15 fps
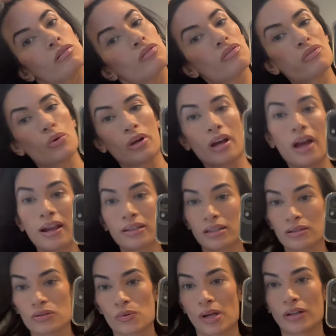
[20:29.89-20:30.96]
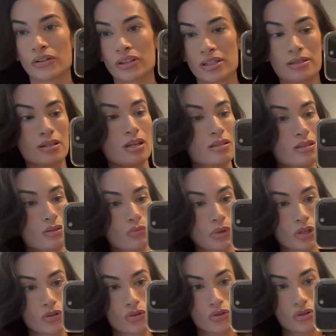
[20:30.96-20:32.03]
for any sweater these days is
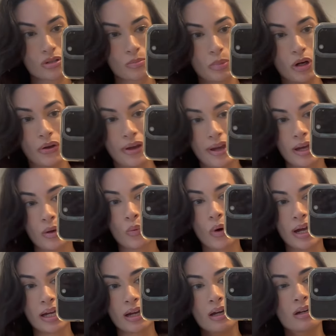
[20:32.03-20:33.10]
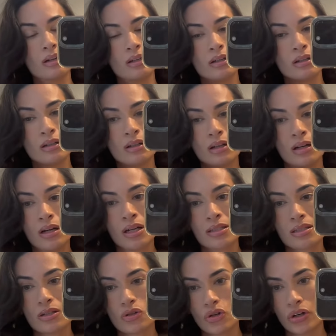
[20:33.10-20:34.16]
really to just put a white
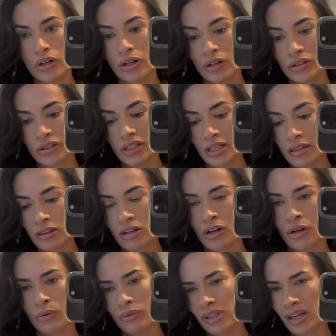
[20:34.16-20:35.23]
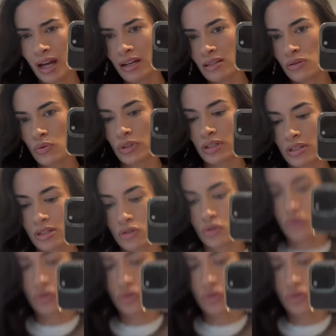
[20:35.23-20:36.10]
t-shirt underneath, or really any sort of t-shirt,